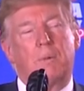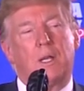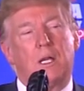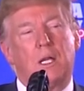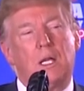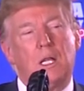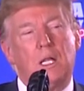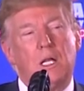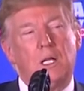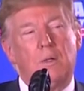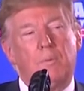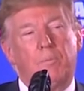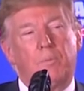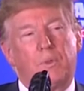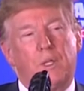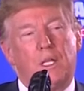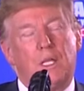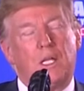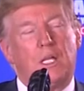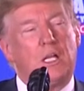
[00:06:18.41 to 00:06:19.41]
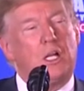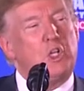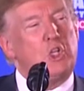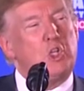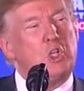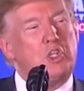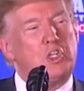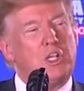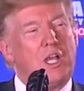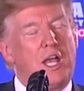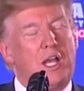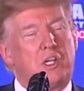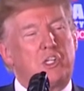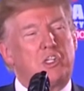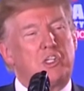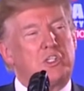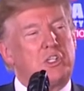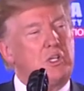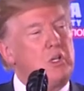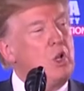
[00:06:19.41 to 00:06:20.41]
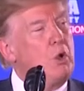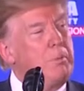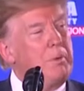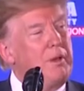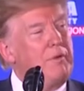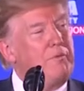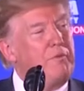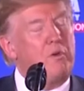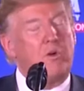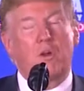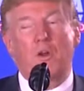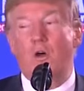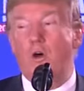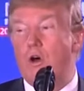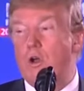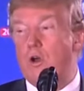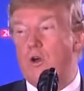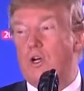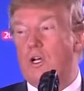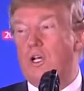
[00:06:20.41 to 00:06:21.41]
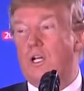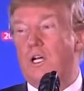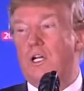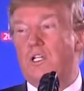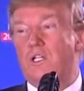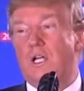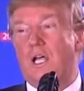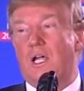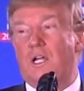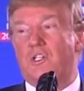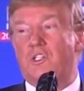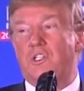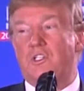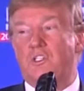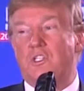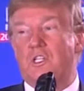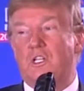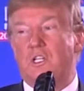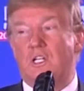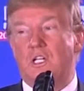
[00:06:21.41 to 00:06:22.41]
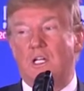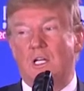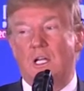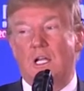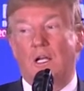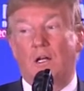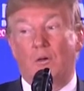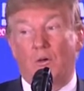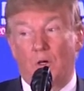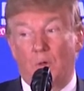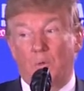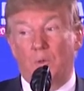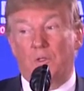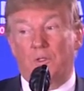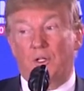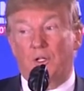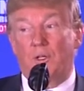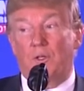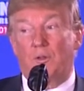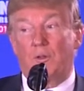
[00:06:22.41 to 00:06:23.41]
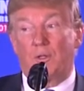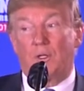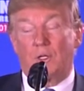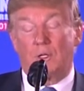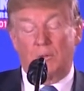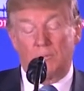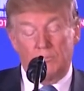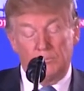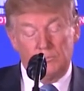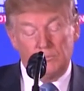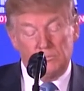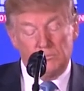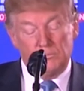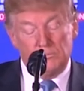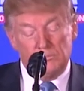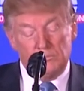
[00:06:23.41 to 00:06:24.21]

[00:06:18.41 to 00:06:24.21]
And he cut your taxes, and nobody fought harder to cut taxes than Dean Heller, I will tell you that.